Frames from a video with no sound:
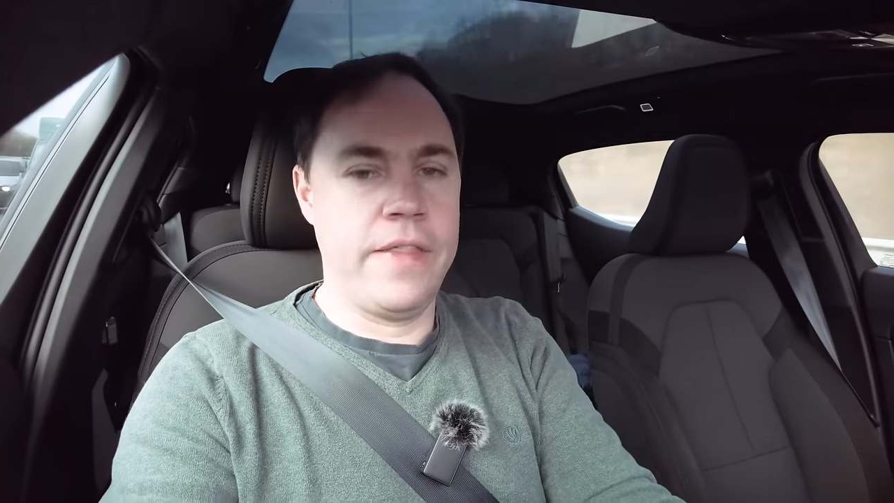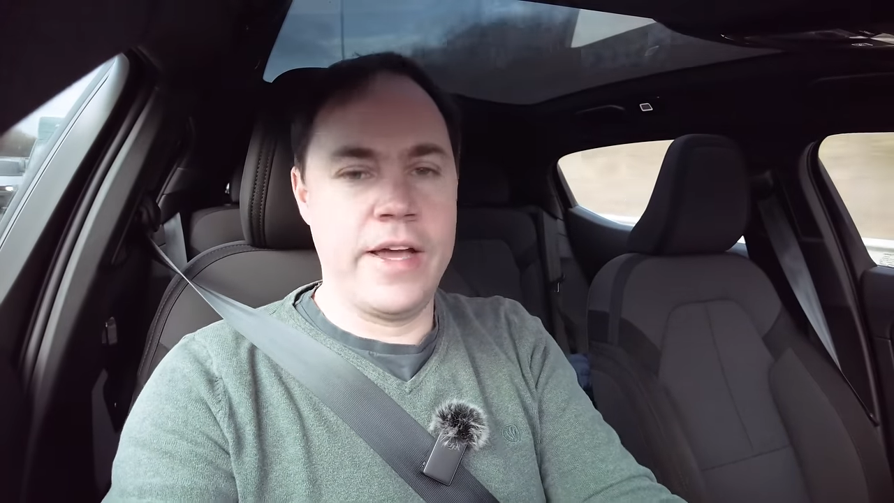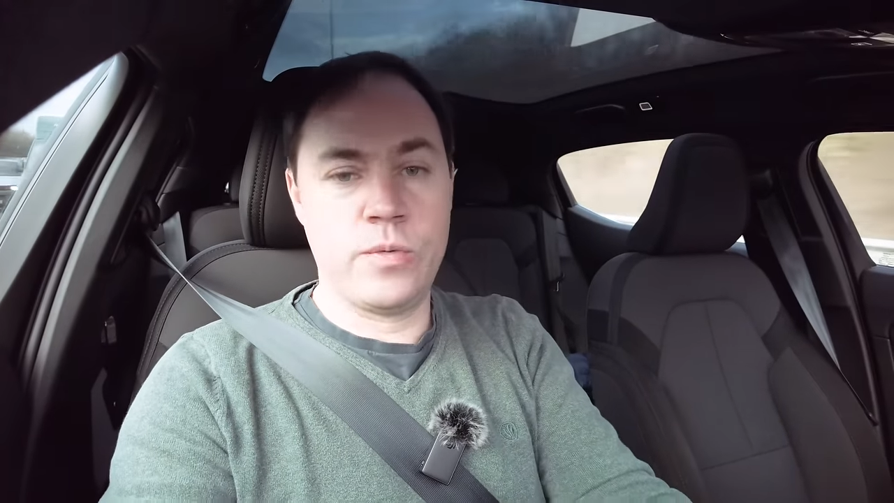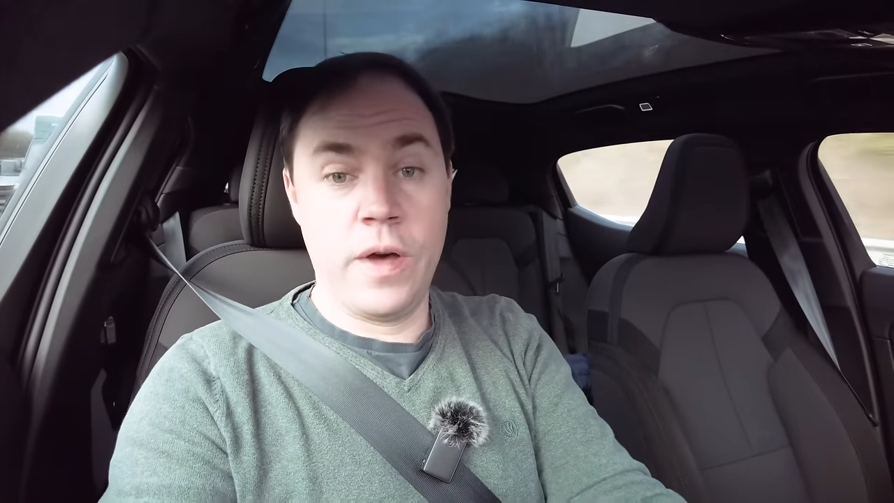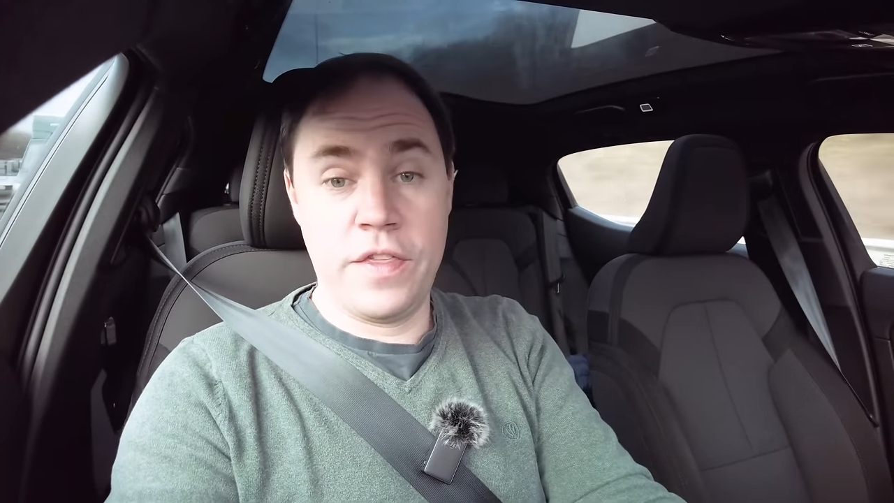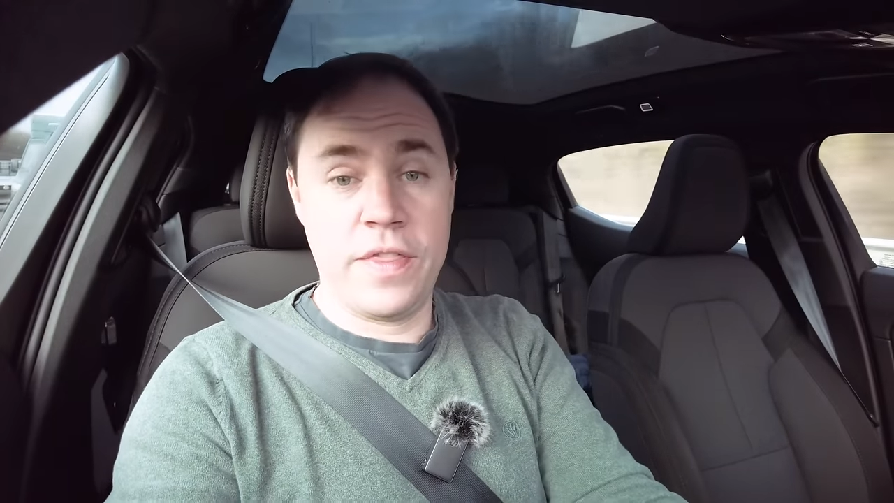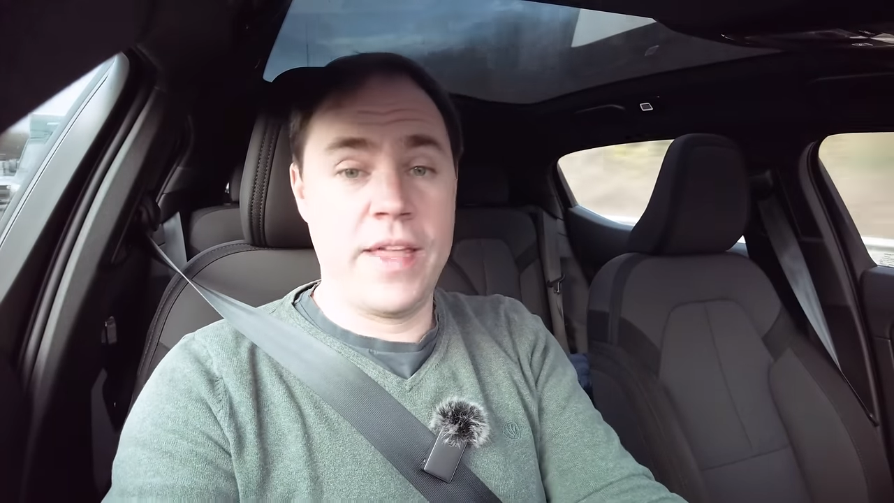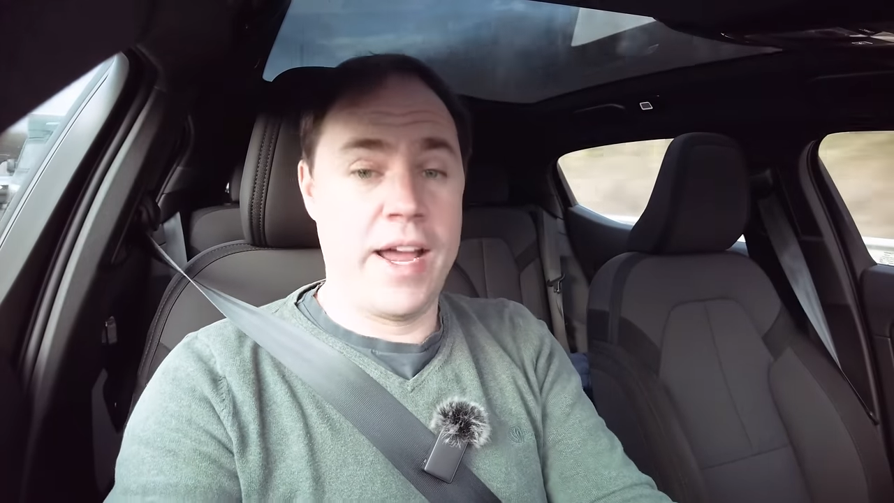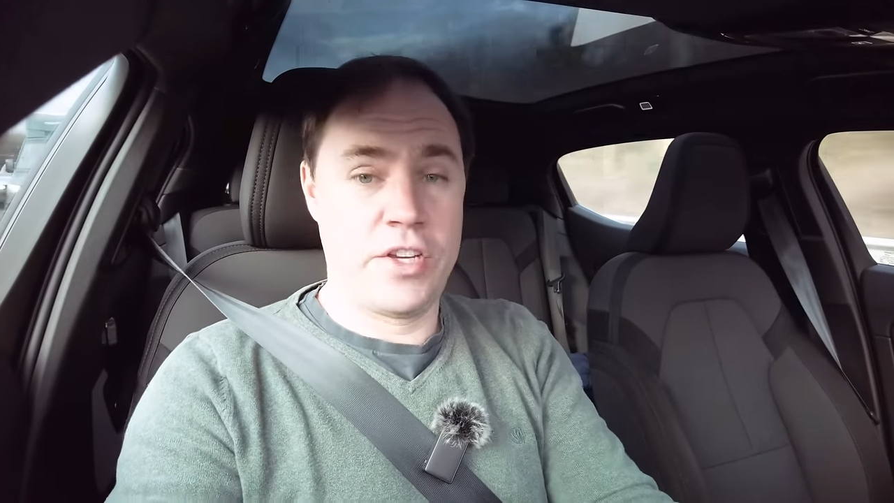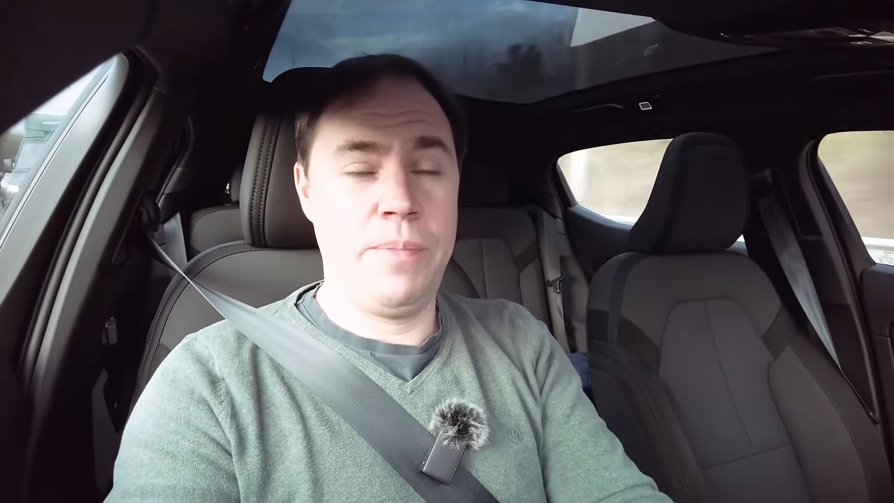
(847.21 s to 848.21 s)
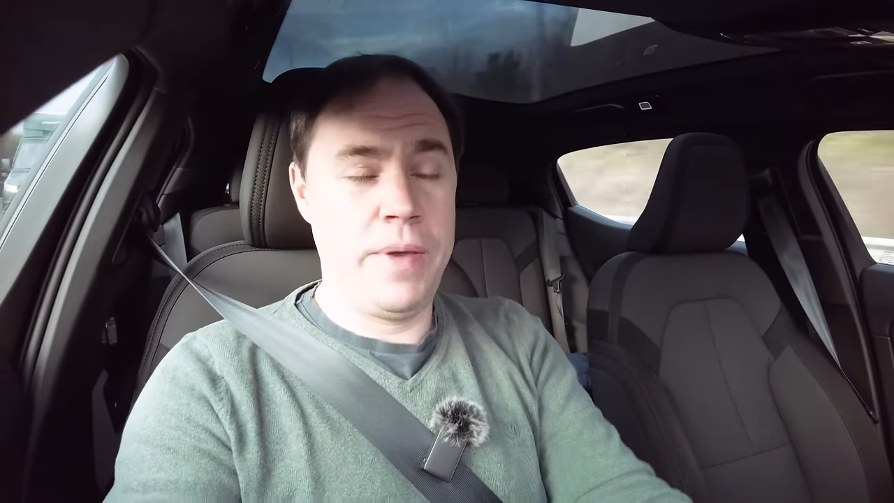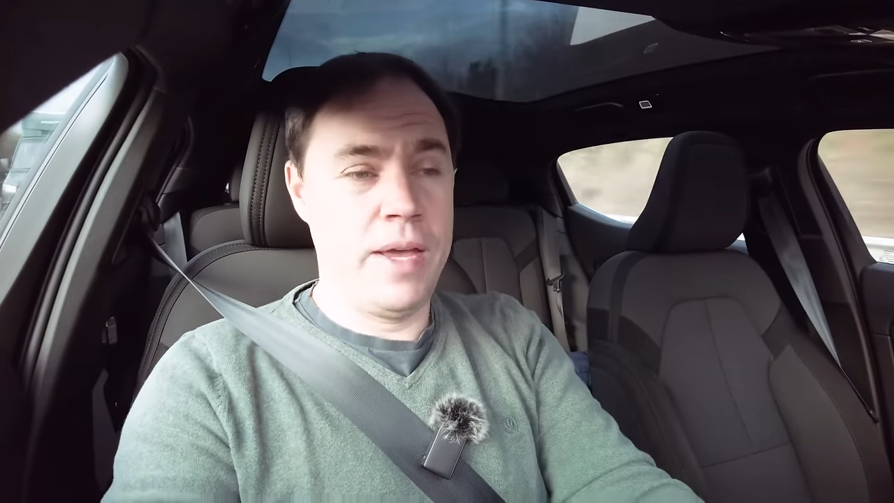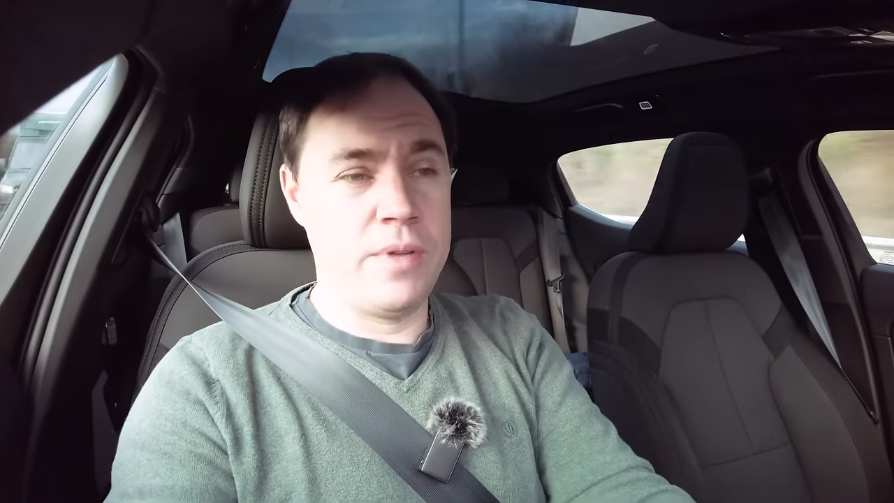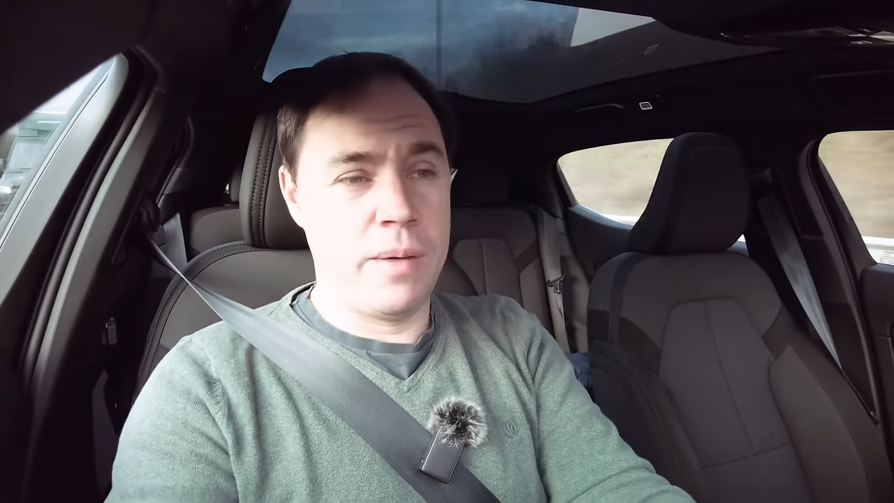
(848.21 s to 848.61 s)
And that's one thing that actually B M